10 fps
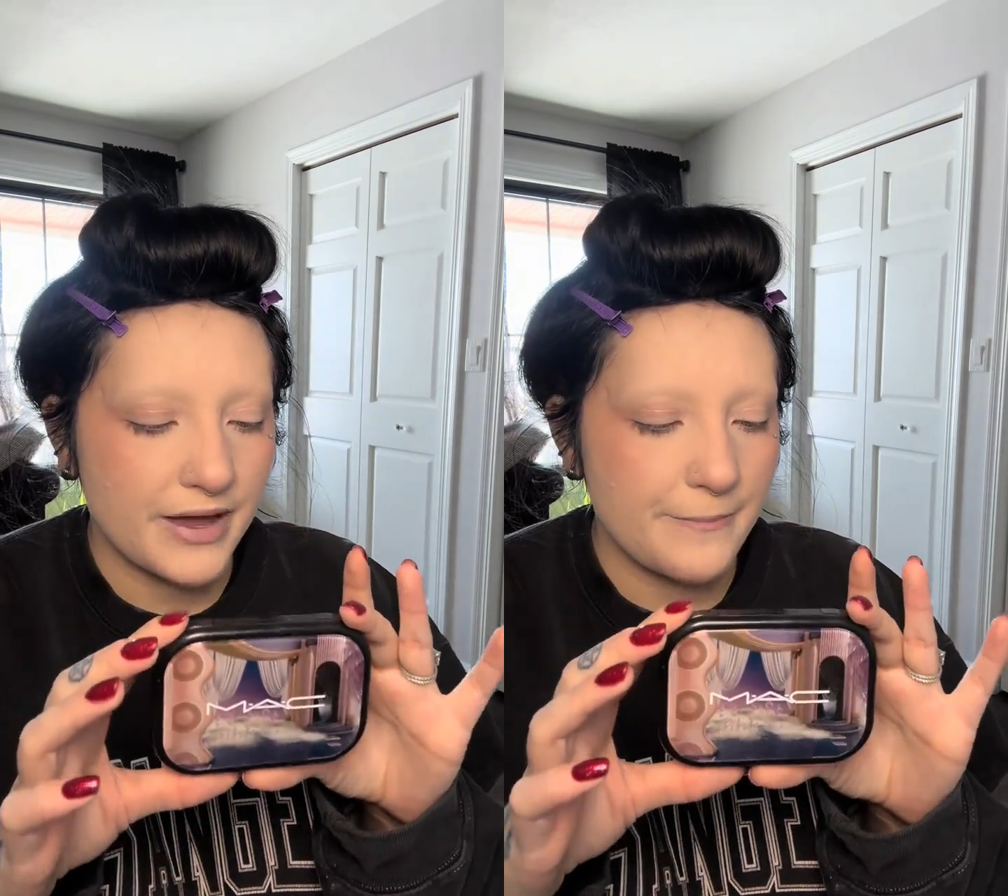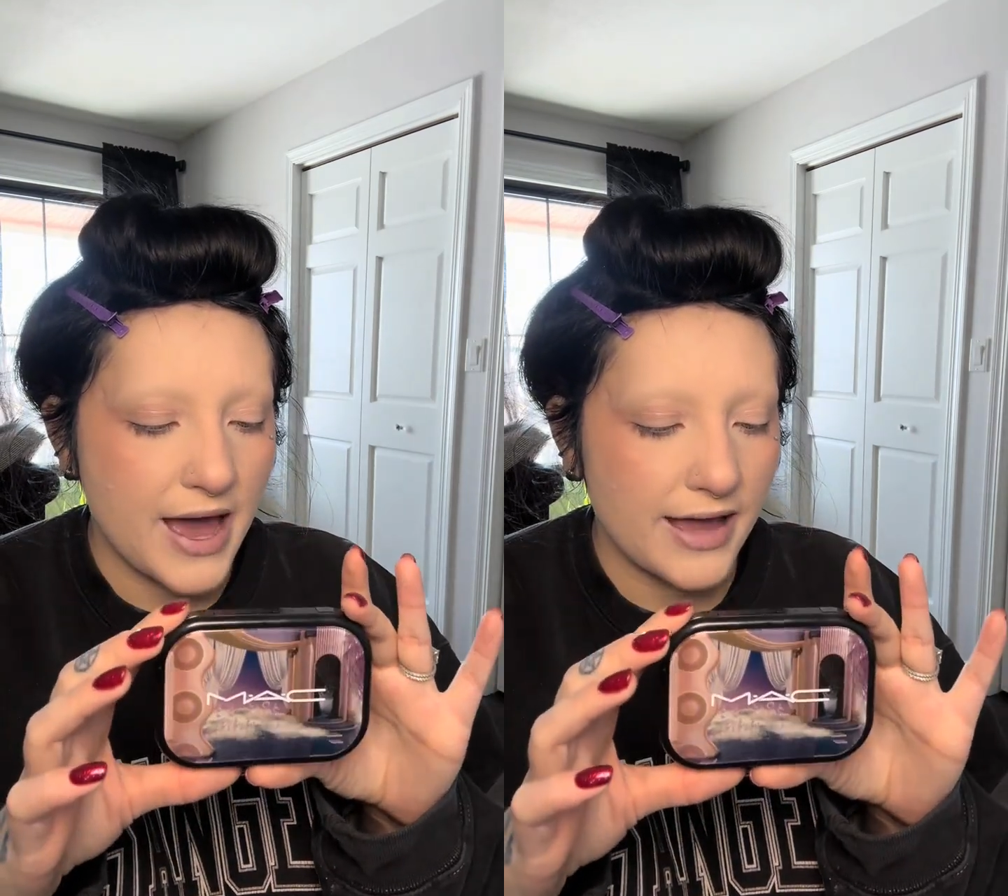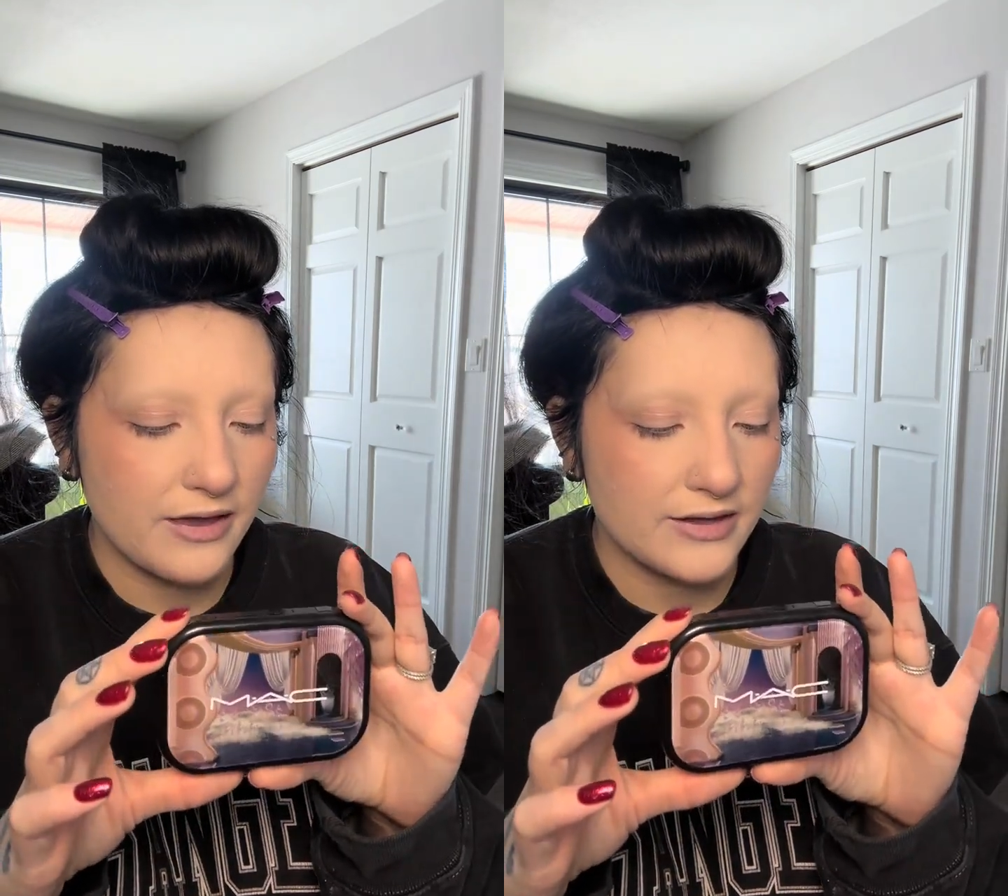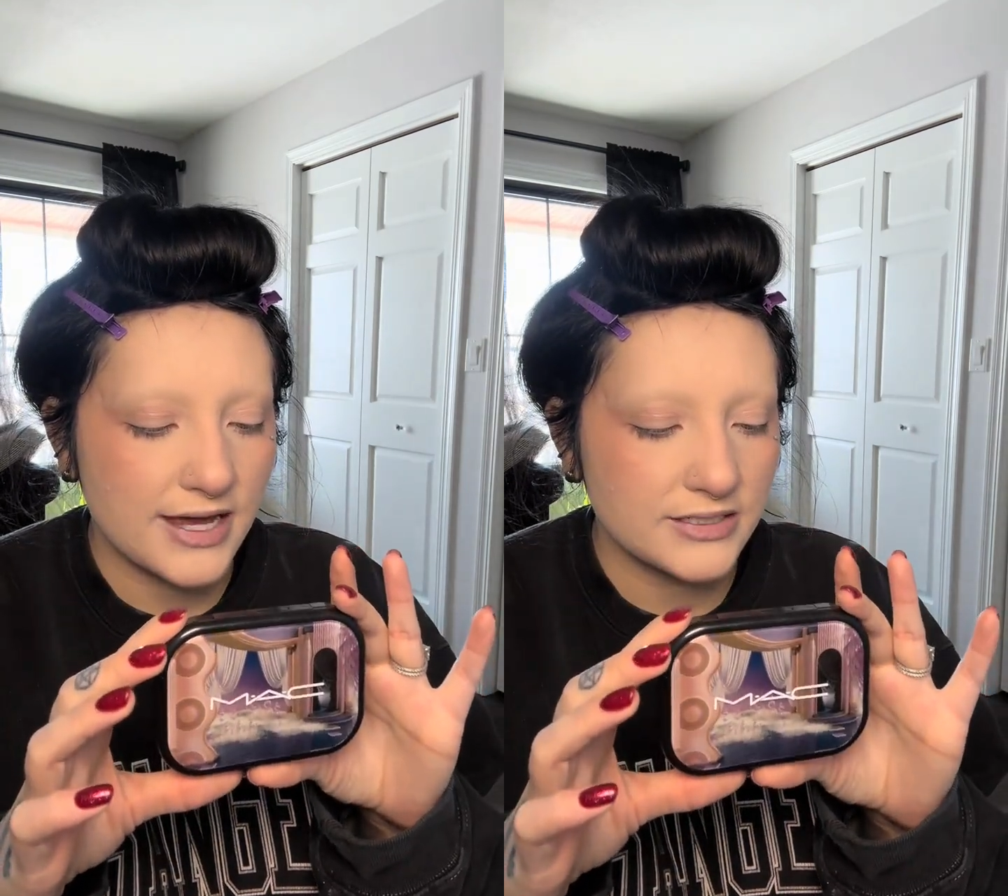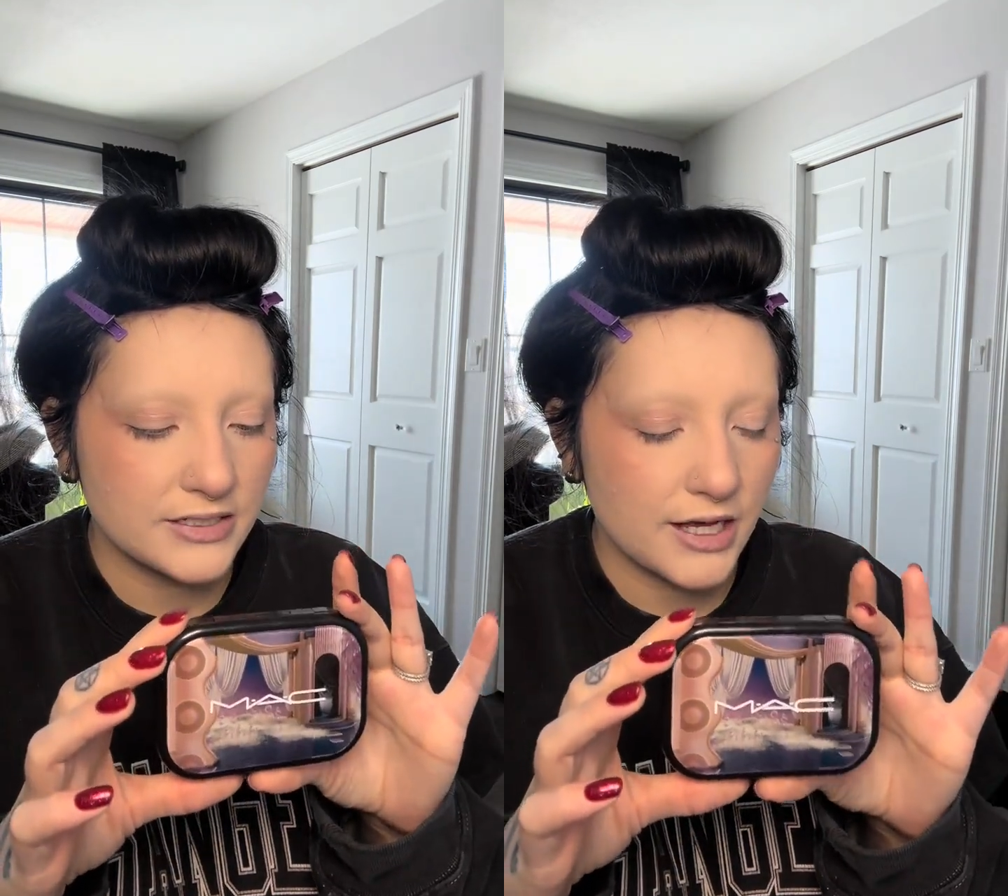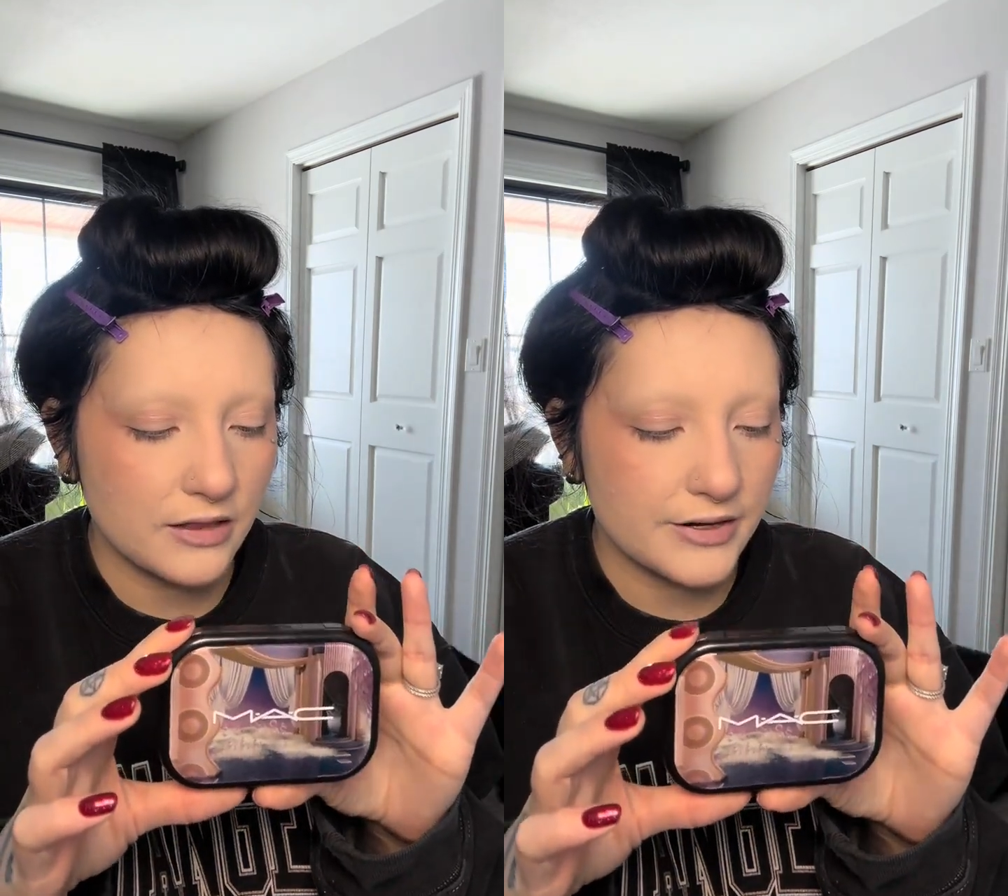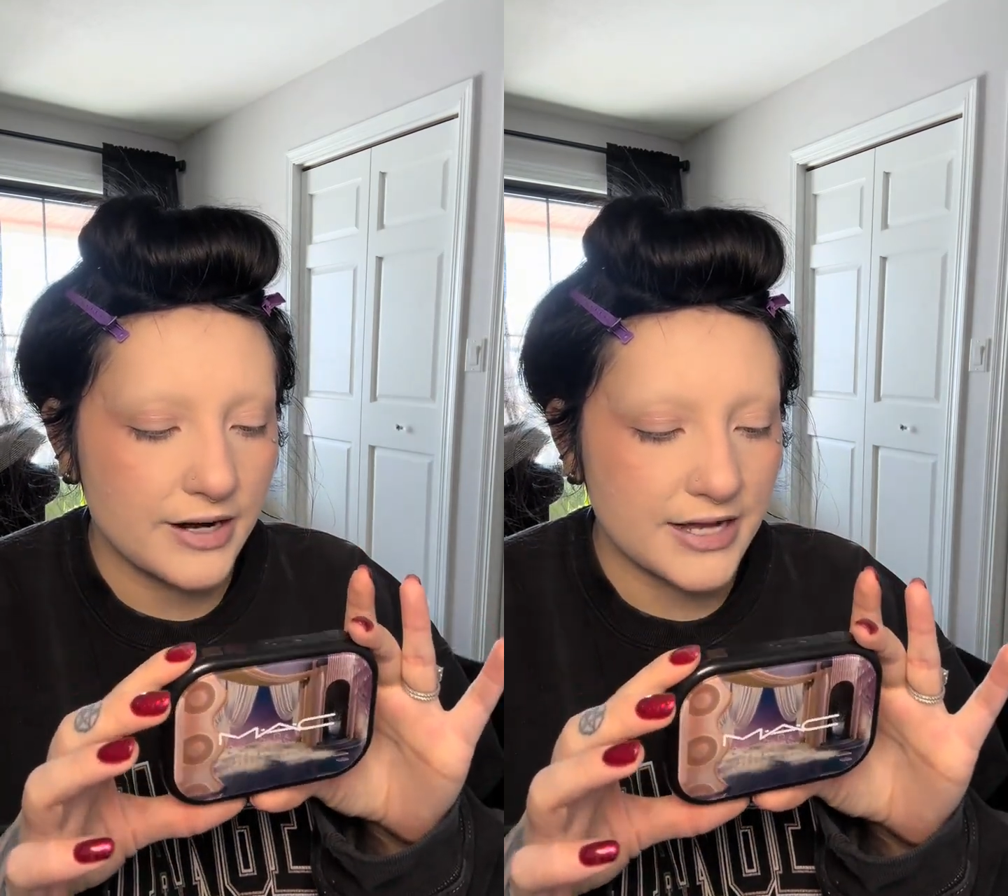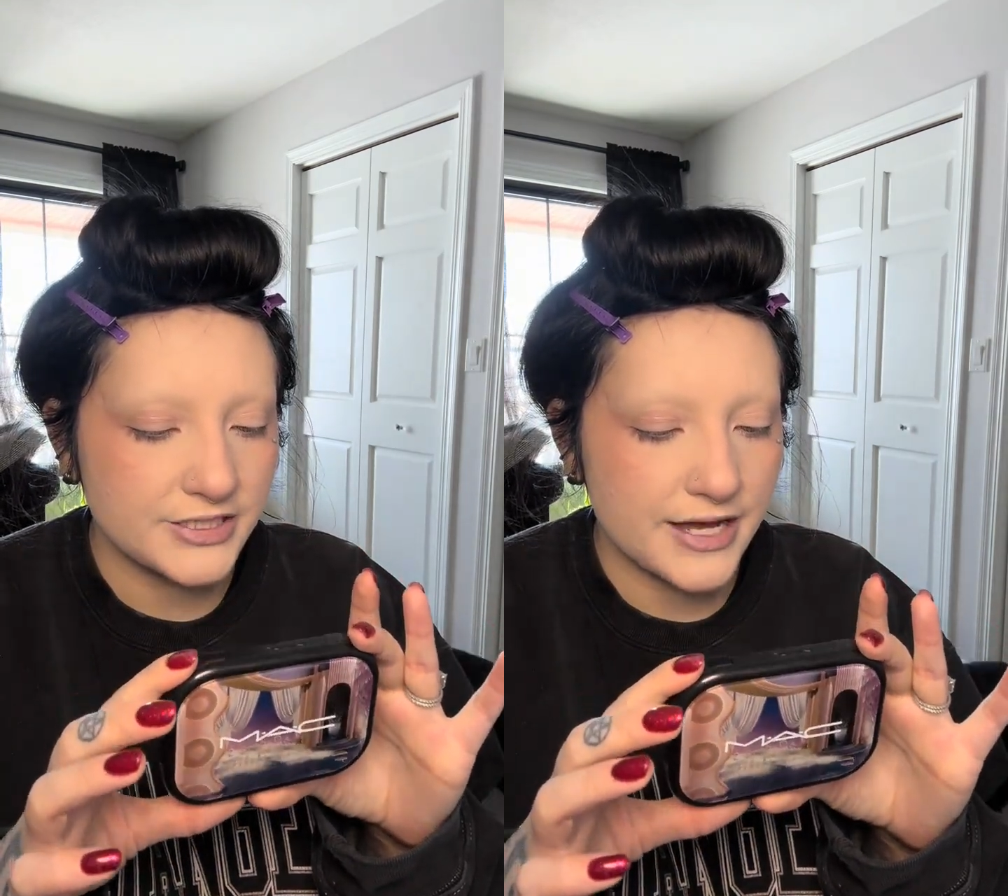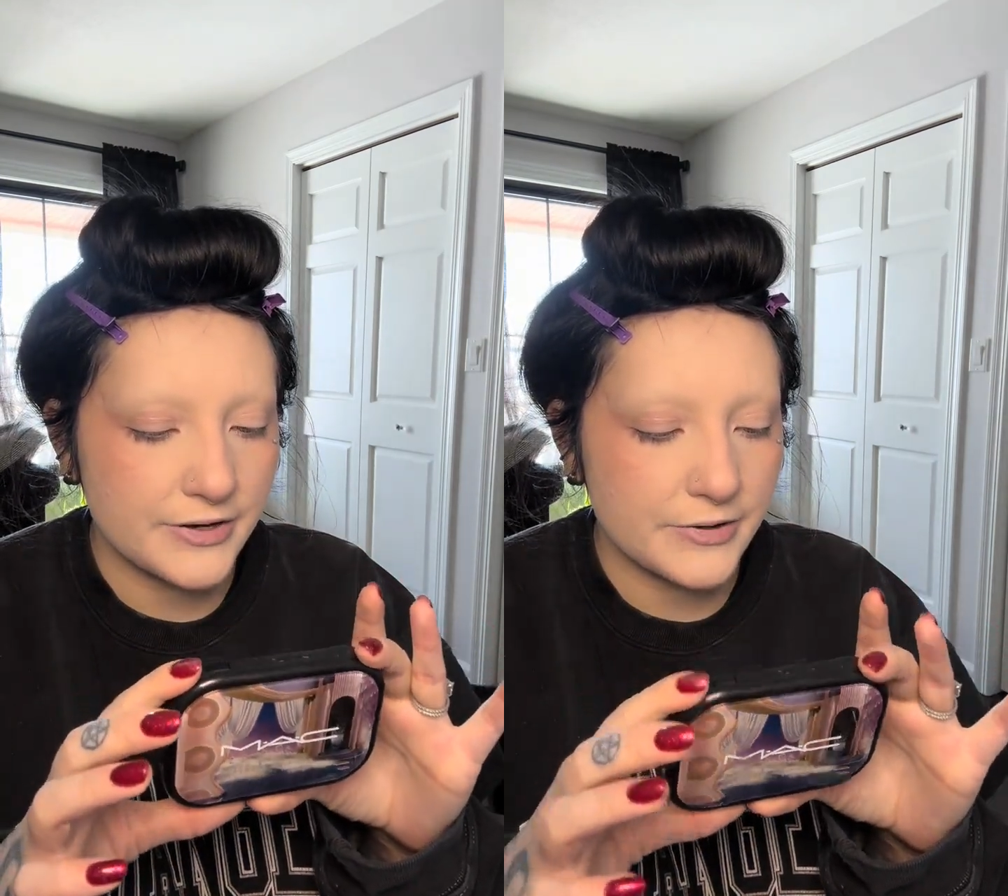MAC Connect and Color eyeshadow.